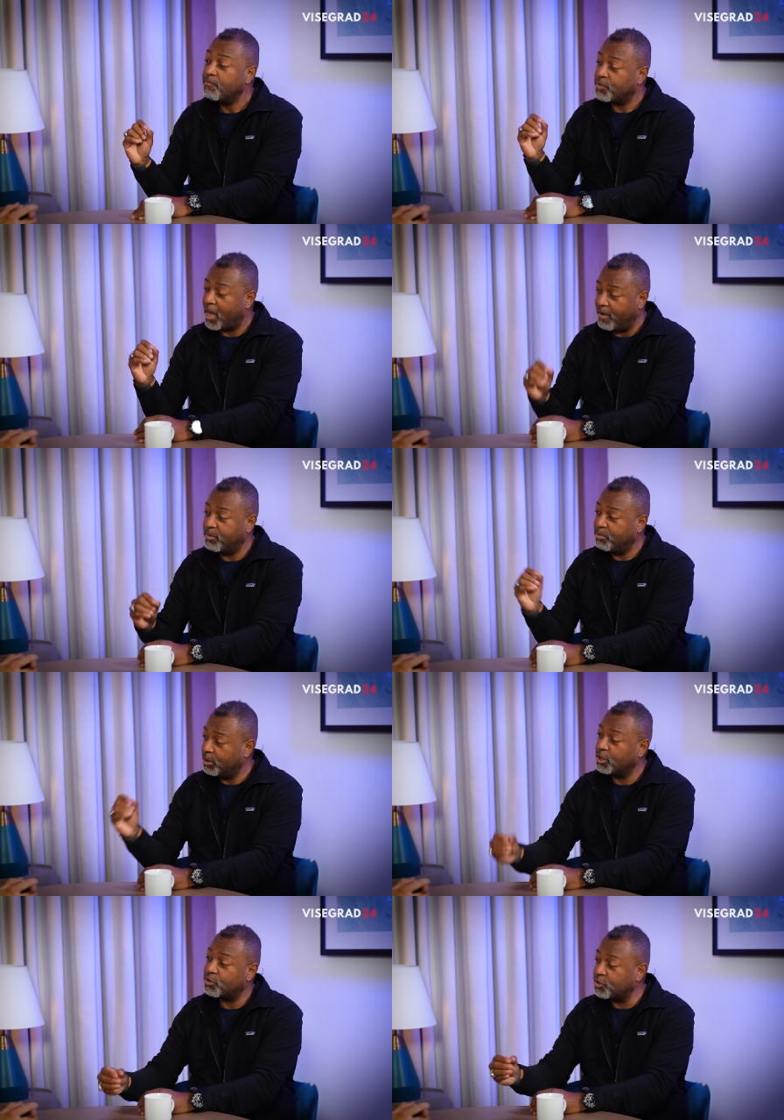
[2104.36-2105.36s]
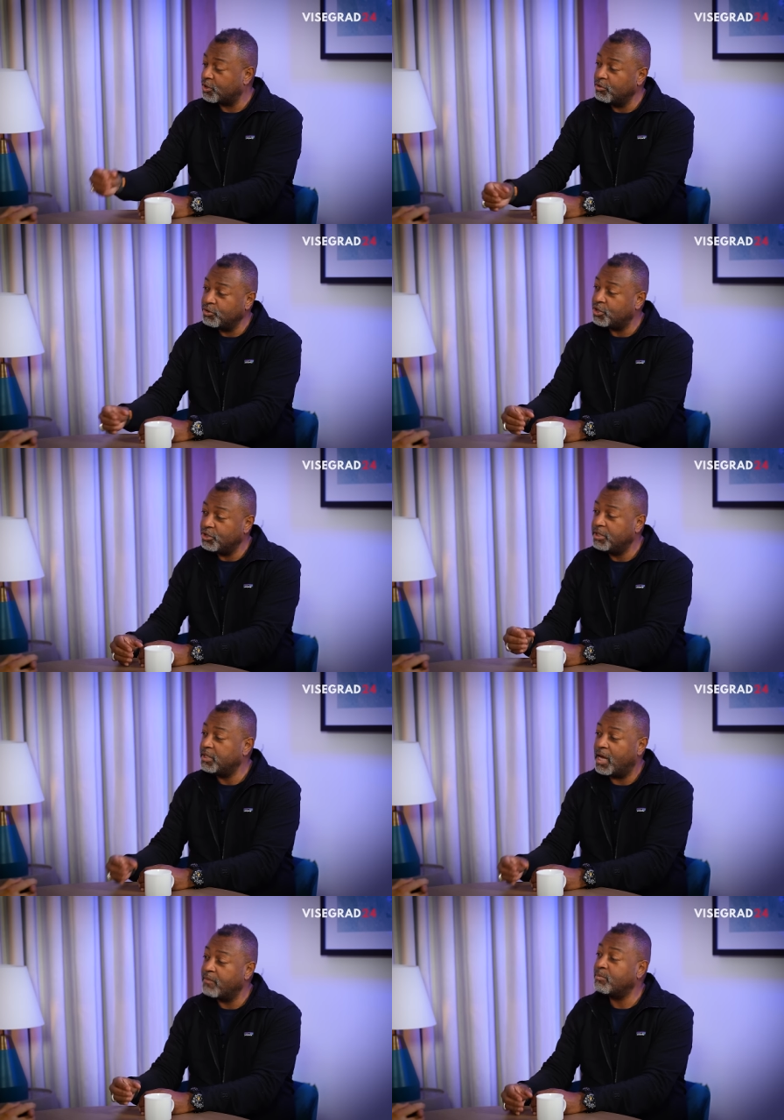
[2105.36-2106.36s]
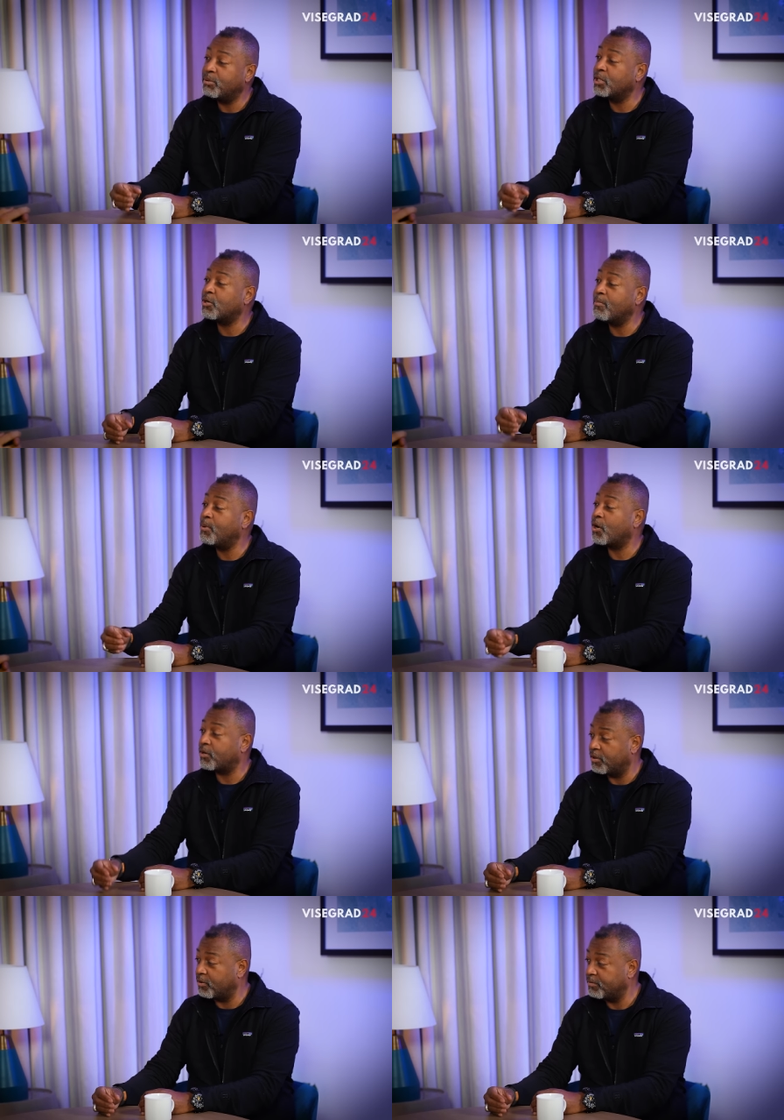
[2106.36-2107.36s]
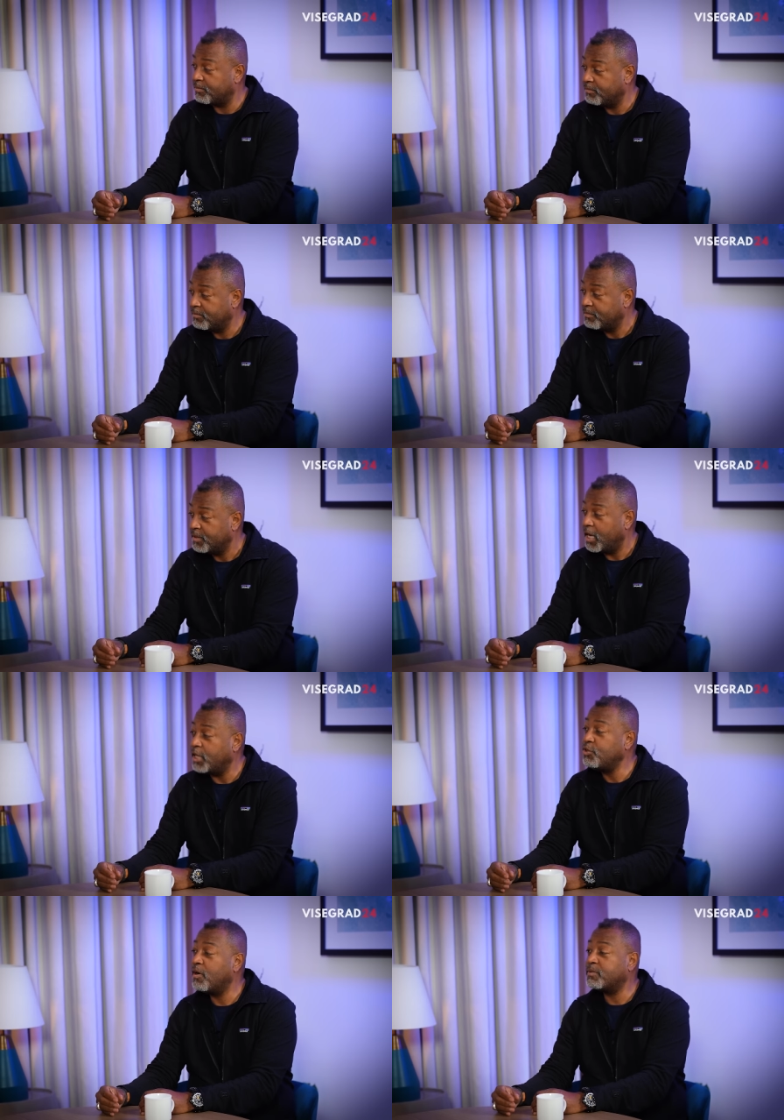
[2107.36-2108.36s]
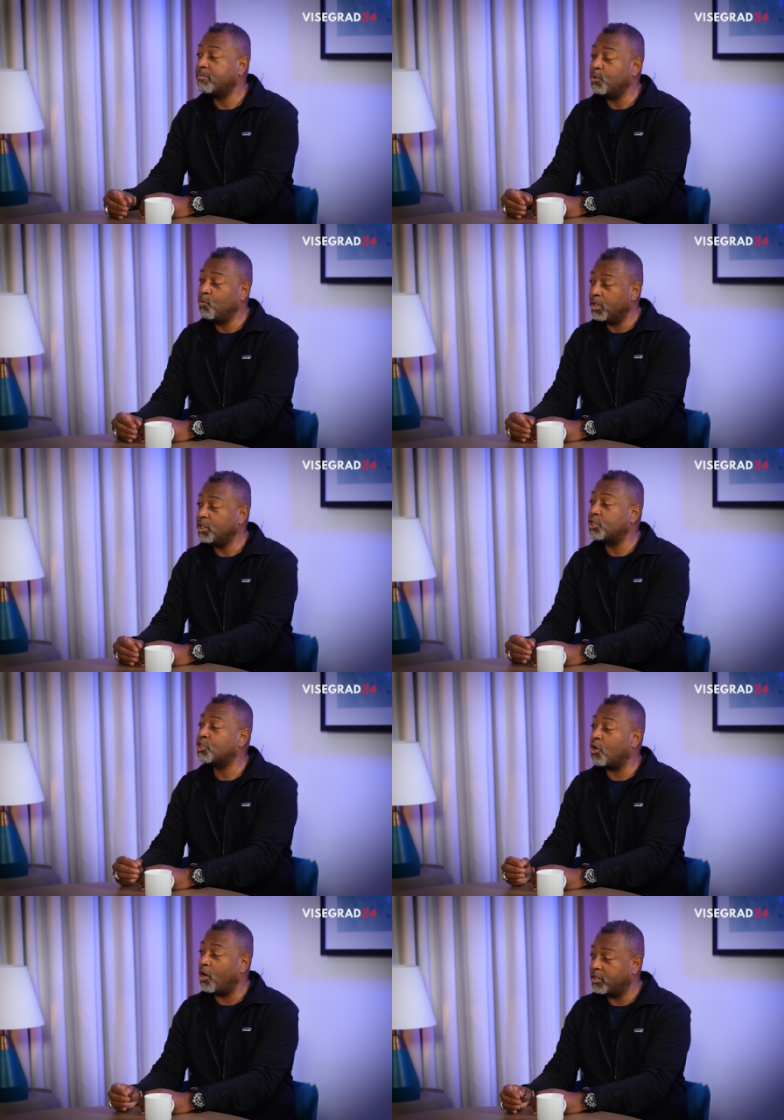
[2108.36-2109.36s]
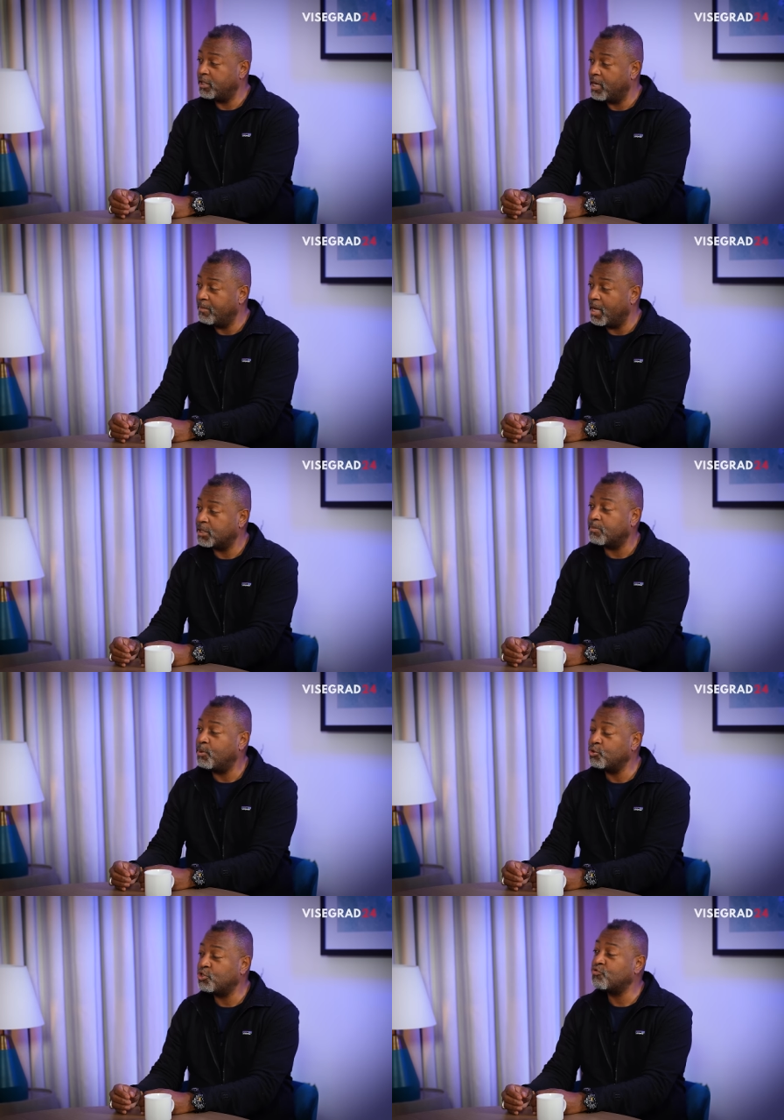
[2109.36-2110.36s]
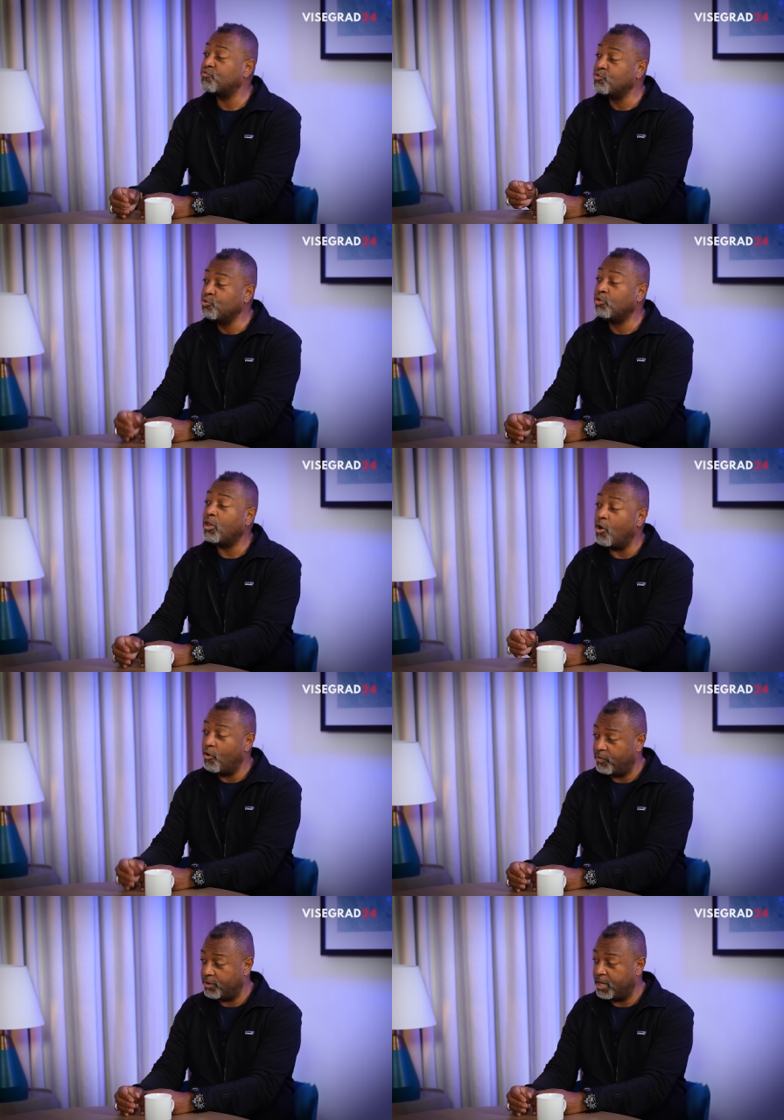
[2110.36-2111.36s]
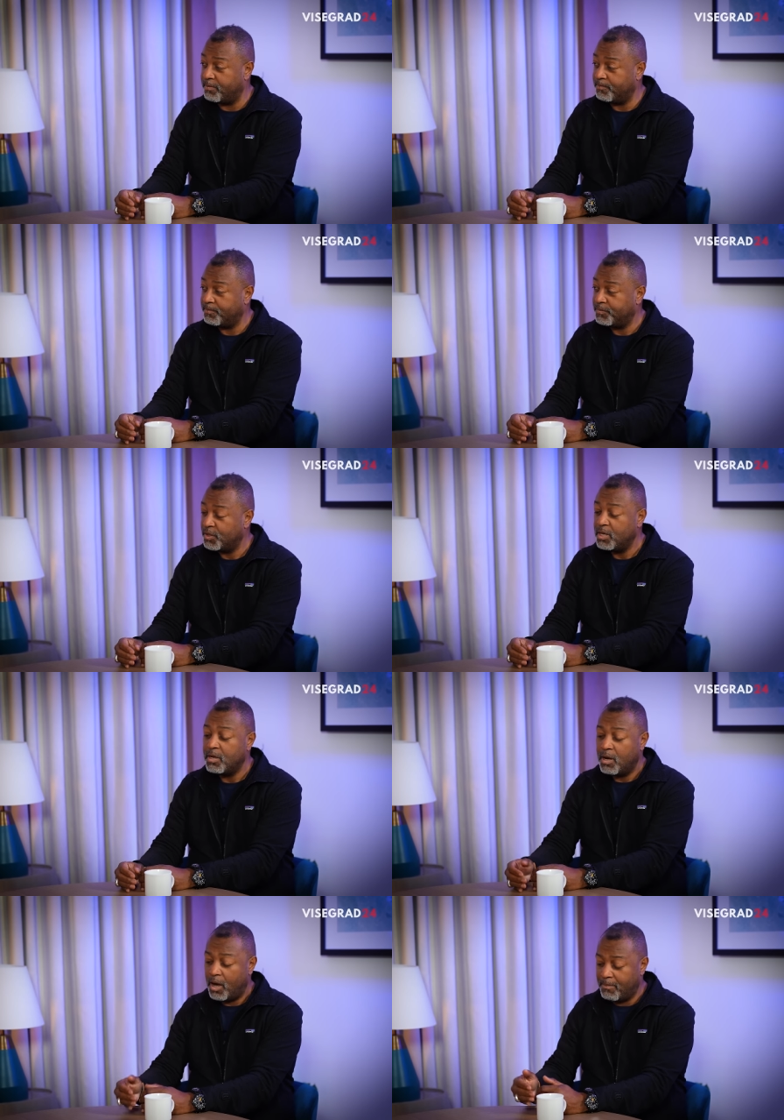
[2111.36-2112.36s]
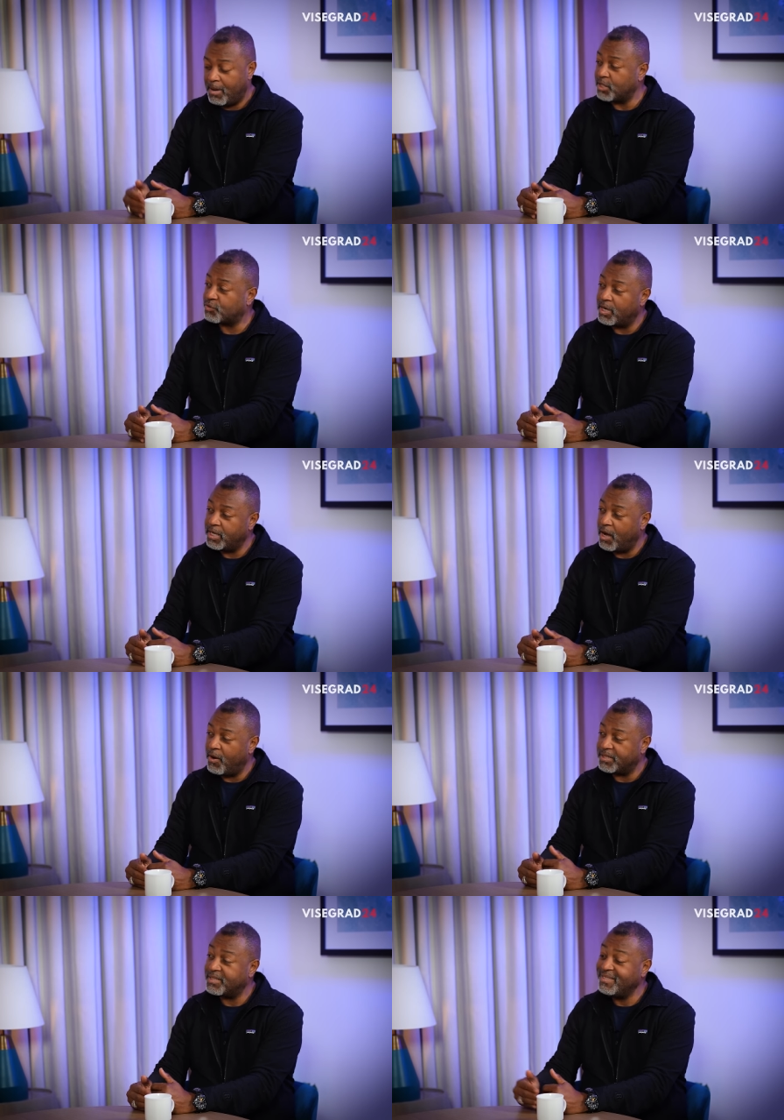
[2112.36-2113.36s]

to have a political solution, you need to have a political partner, and you have to be willing to talk to them as opposed to rule over them. Hamas right now has